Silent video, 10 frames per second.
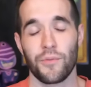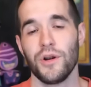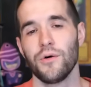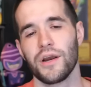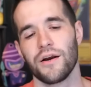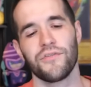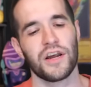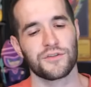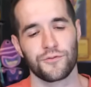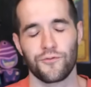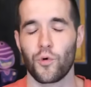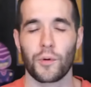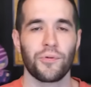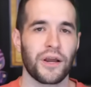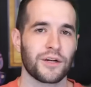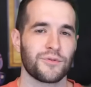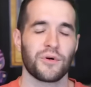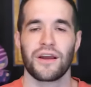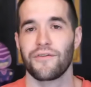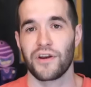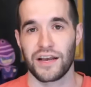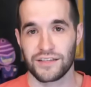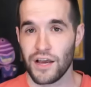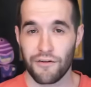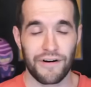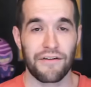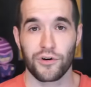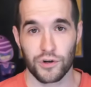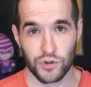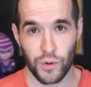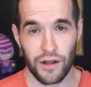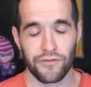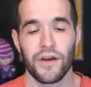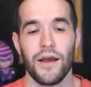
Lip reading: We don't care if it has 4 players. We don't care if it has 512.